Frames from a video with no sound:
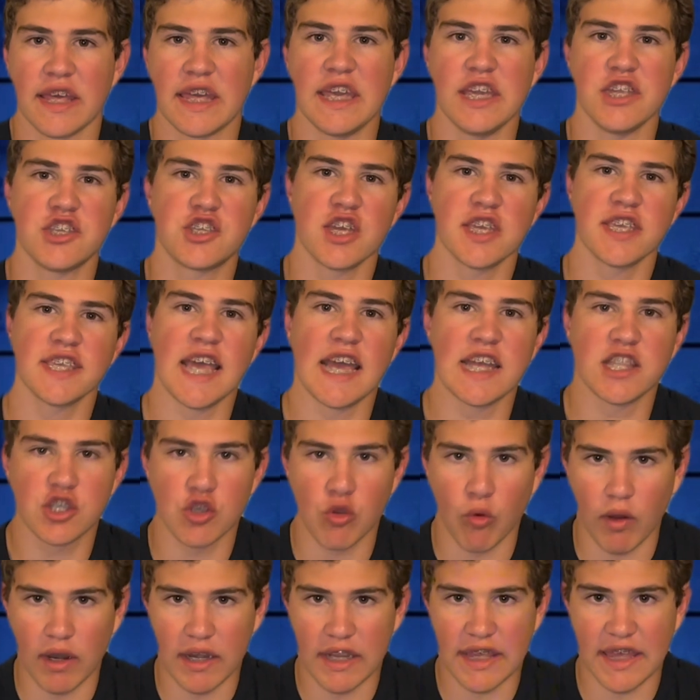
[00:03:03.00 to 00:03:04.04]
he just had
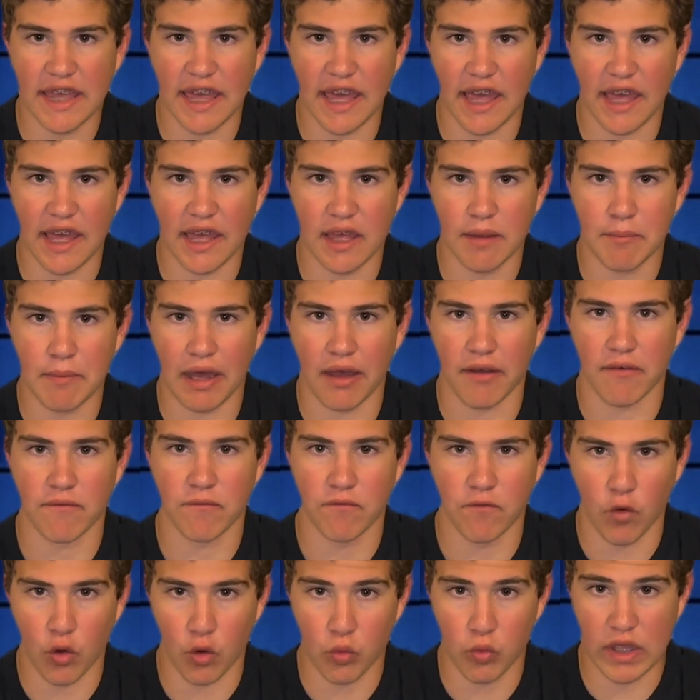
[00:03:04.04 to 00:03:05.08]
20k about
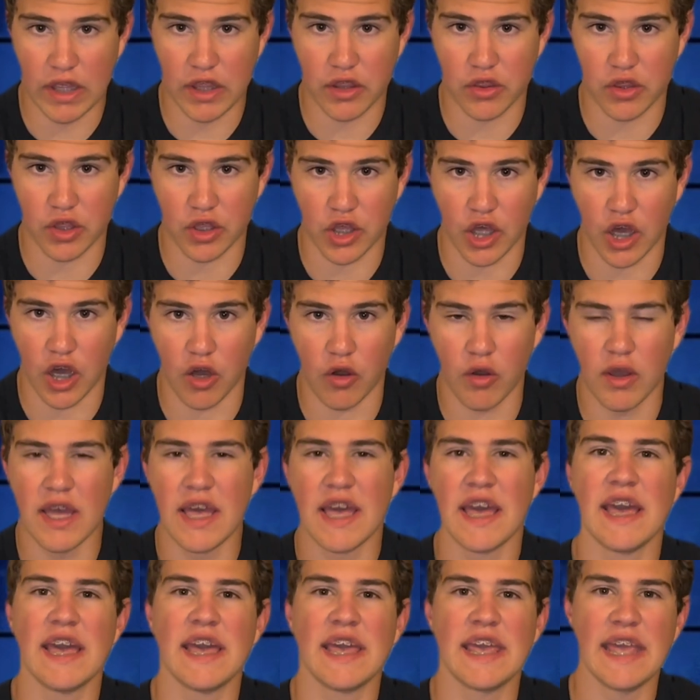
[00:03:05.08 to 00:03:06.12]
four weeks ago.
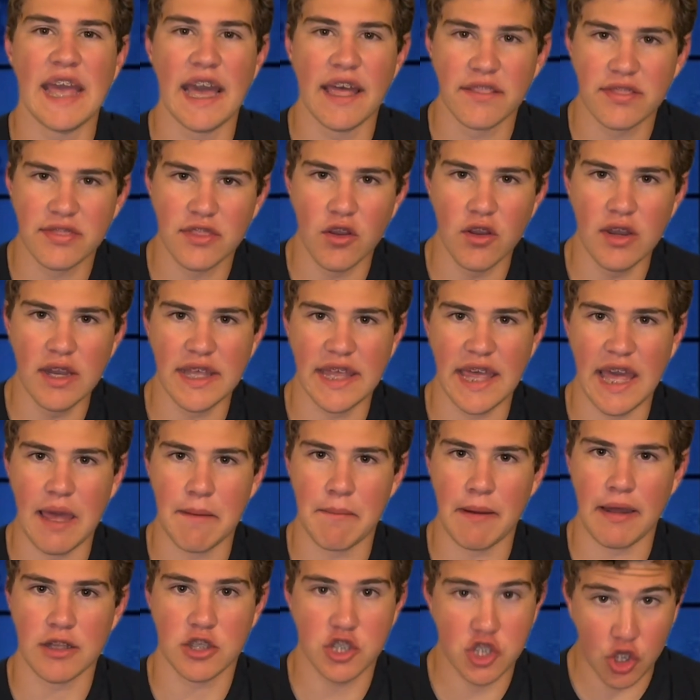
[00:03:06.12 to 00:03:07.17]
He had 30k
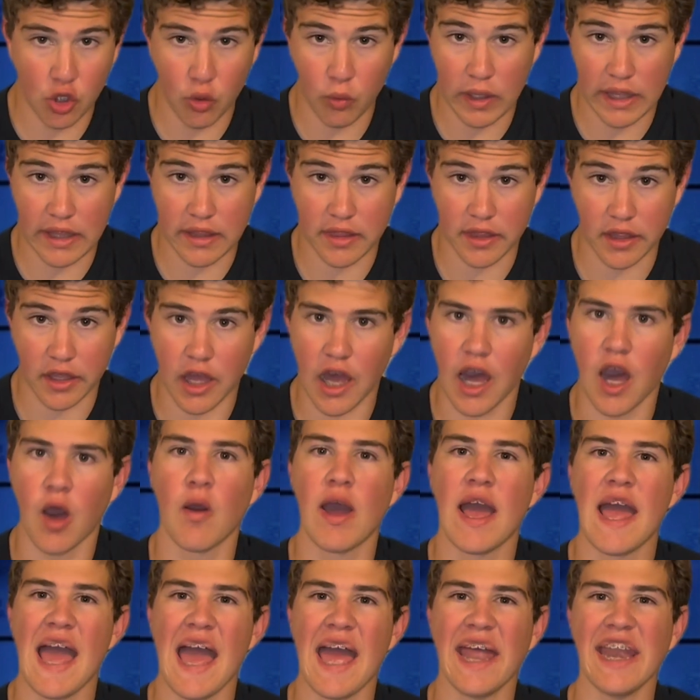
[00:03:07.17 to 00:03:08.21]
about two weeks ago,
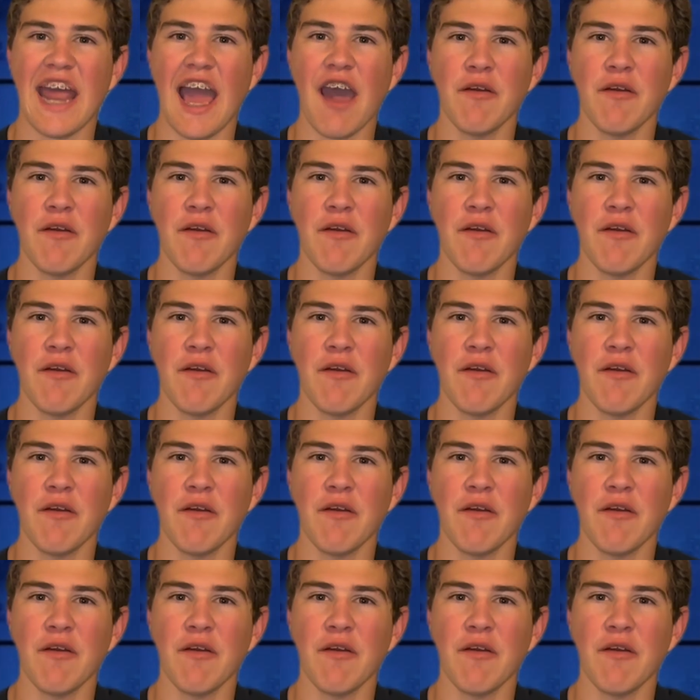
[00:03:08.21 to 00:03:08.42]
and now